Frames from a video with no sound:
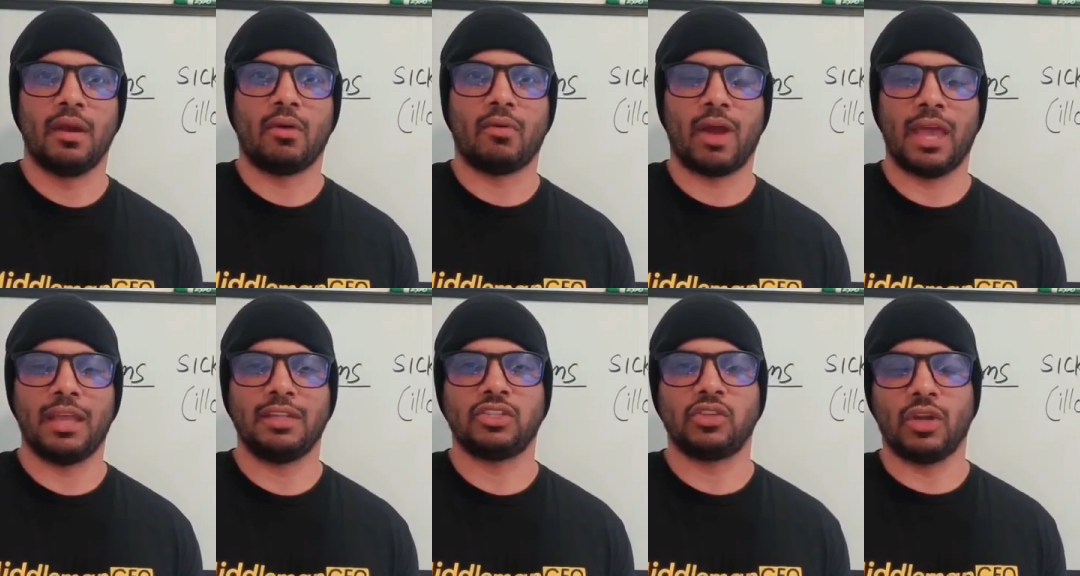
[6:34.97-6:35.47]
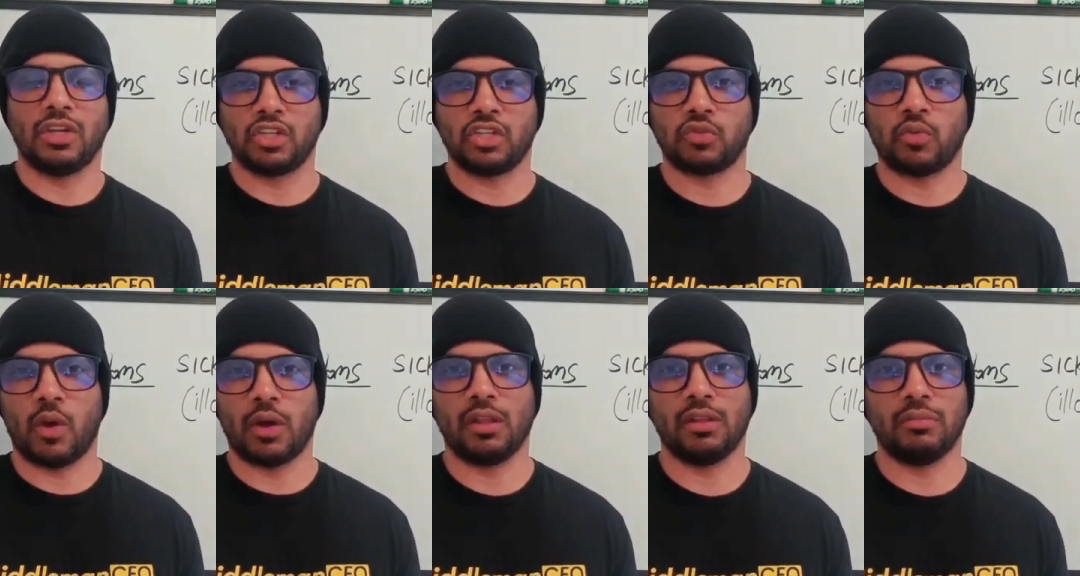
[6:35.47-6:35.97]
Right. So I
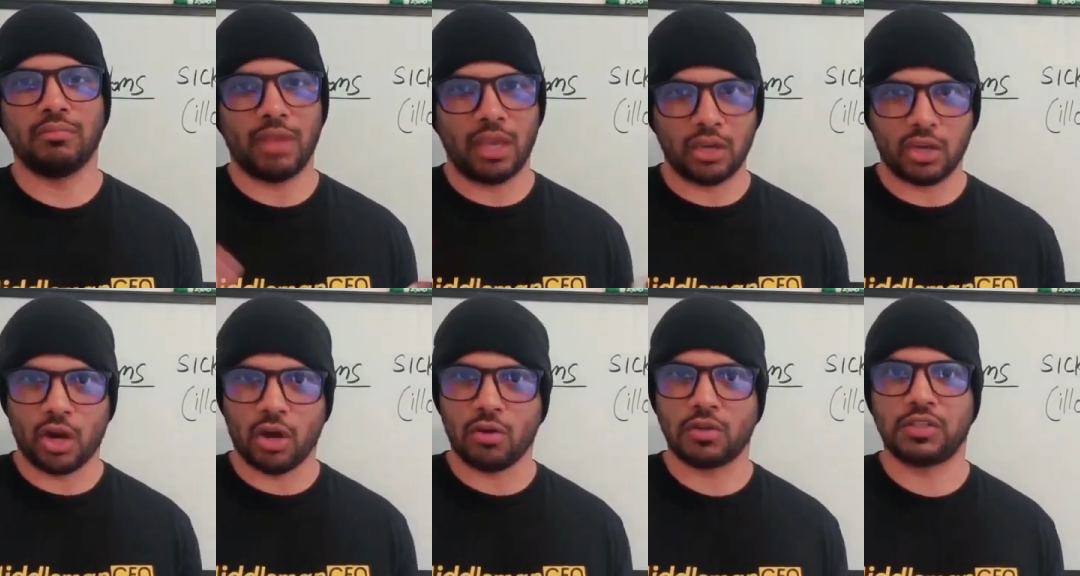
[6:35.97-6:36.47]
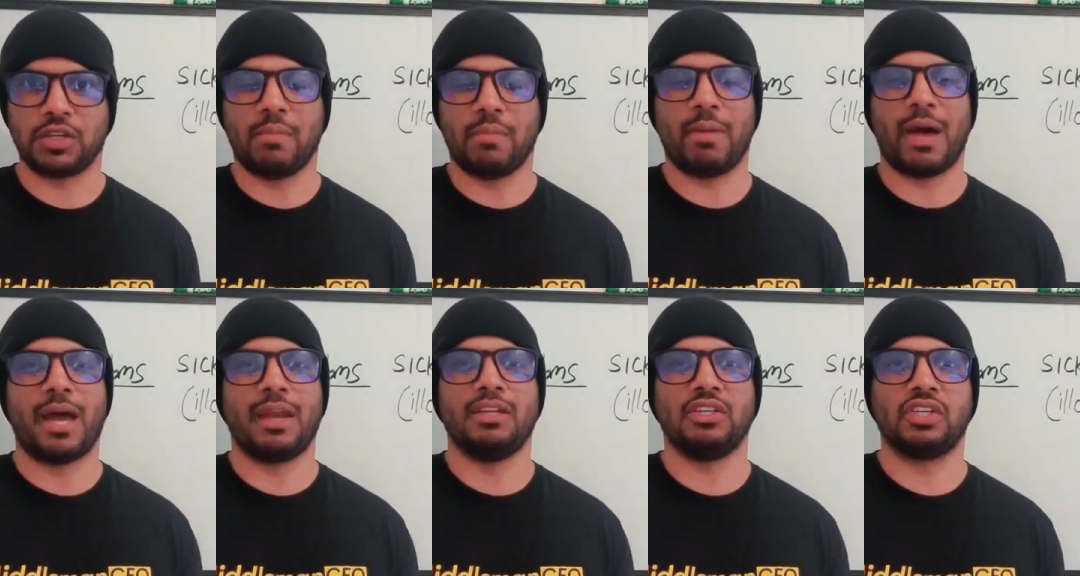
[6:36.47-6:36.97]
just want to encourage
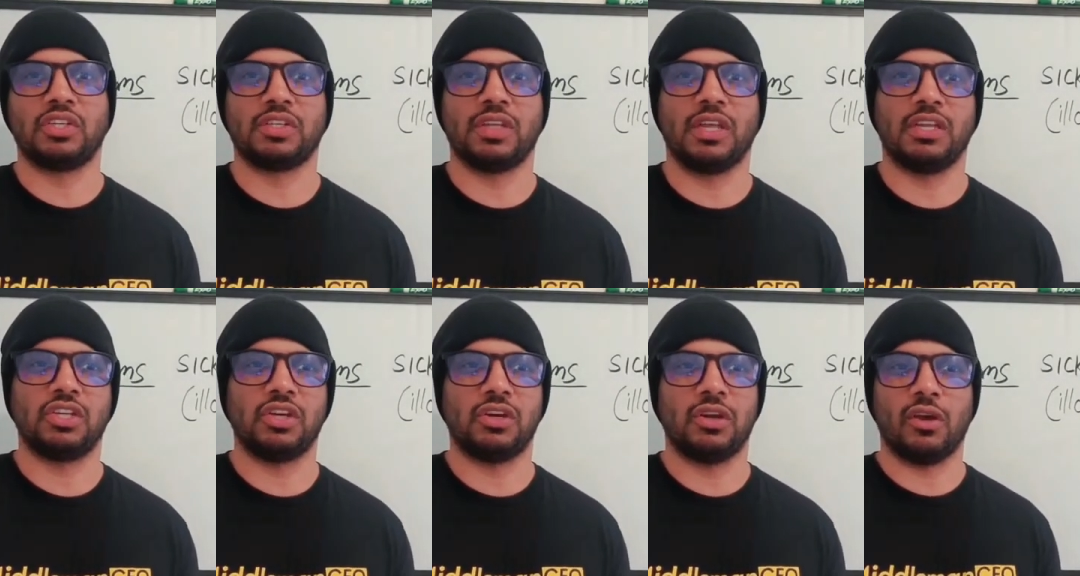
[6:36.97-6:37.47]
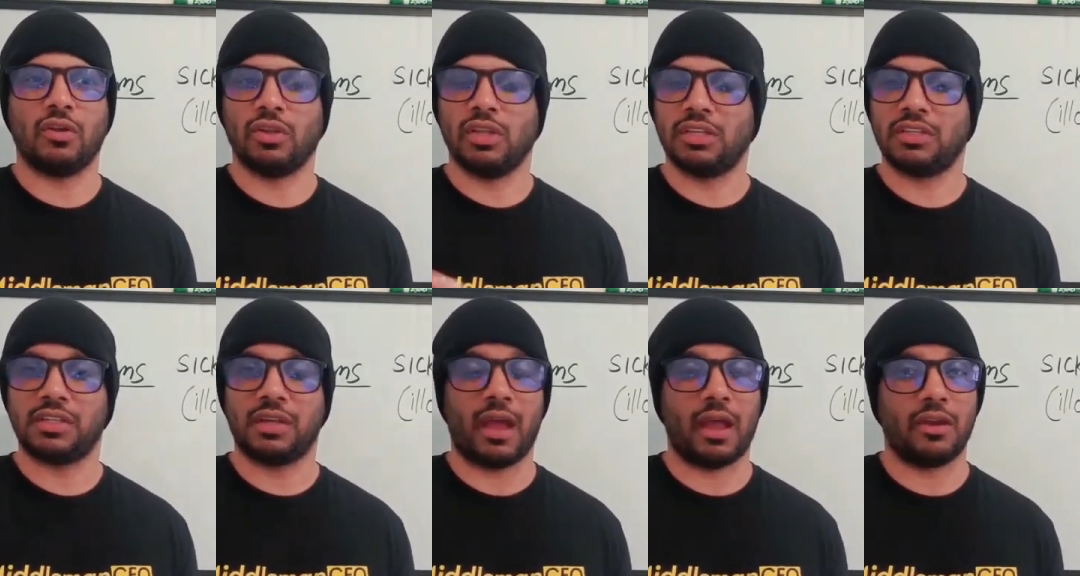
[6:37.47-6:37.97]
somebody and just let you know
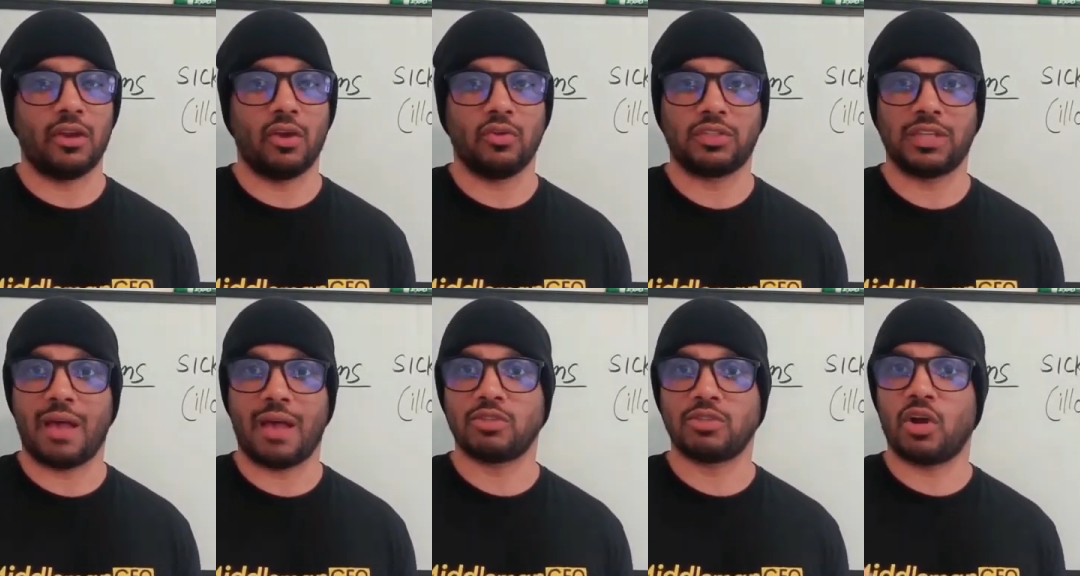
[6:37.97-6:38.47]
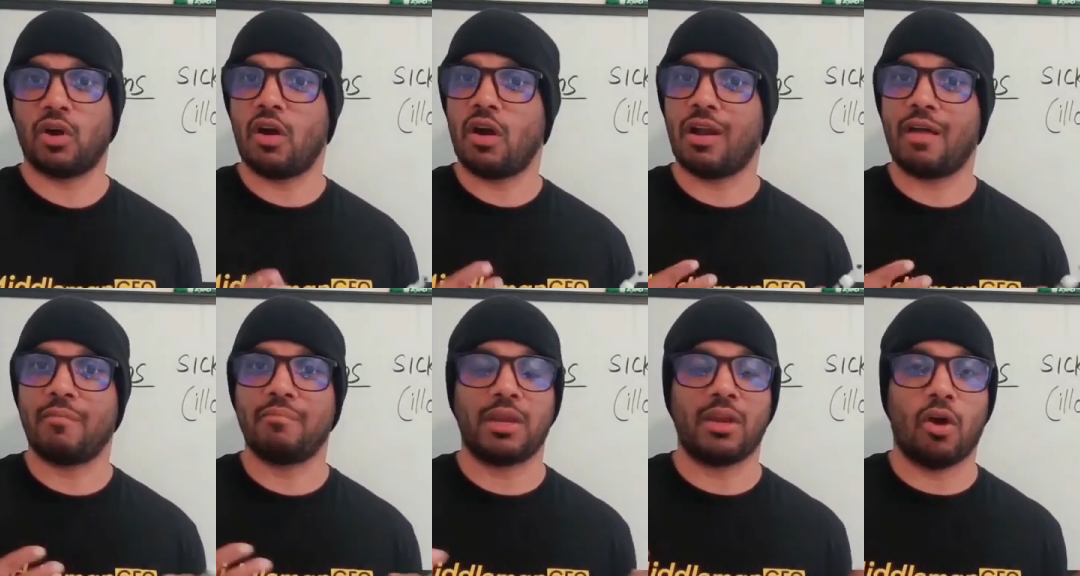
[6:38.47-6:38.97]
listen, I know times are
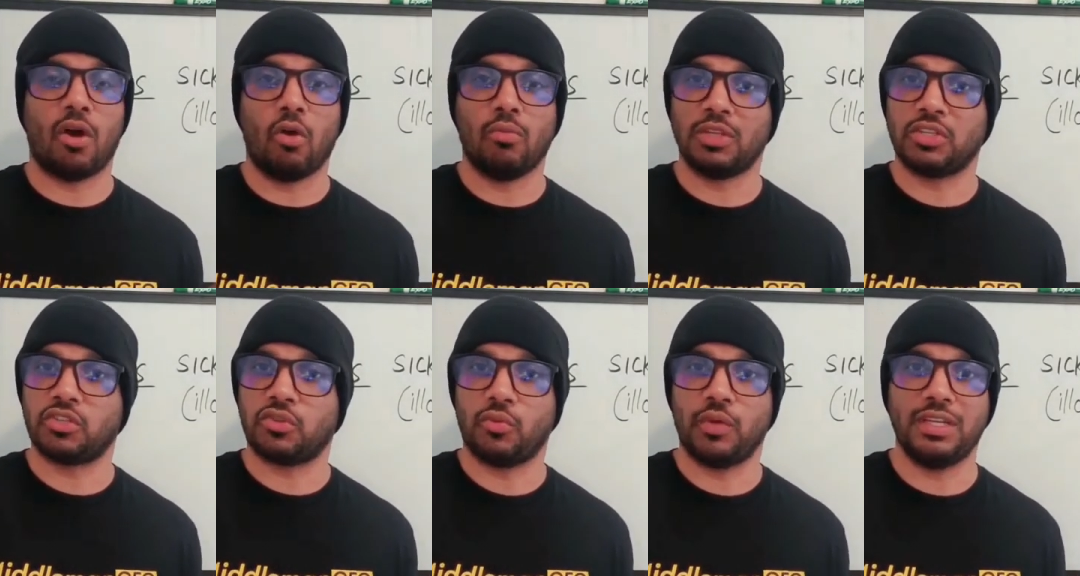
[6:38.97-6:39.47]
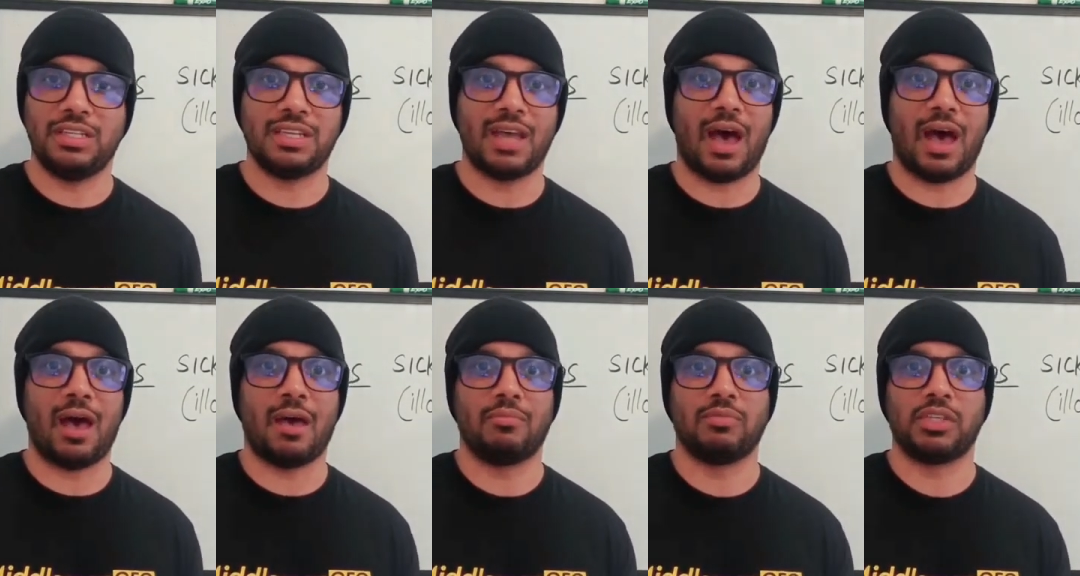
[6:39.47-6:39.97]
hard. I've been homeless three
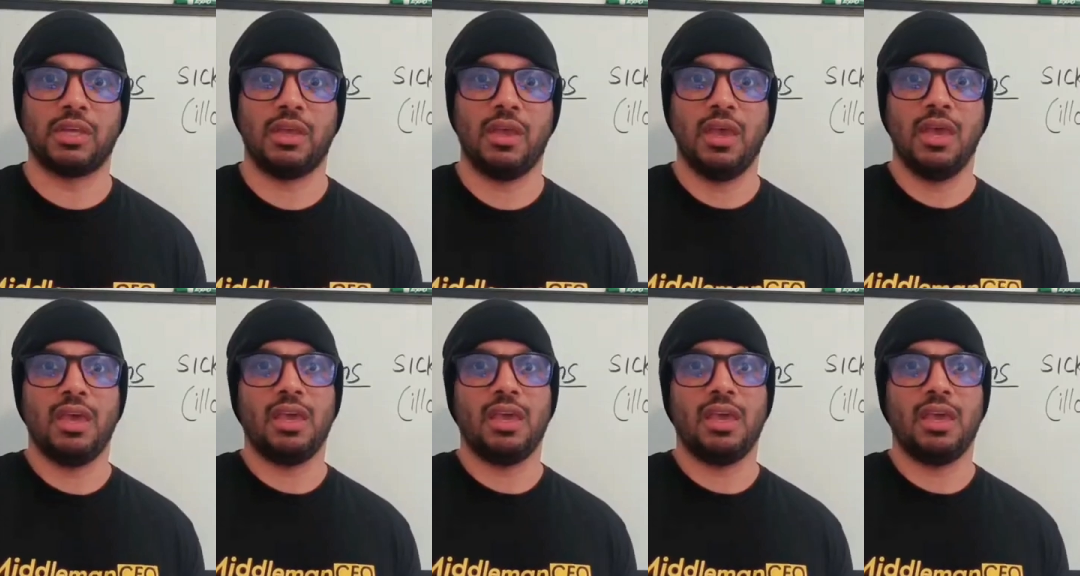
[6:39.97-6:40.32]
times,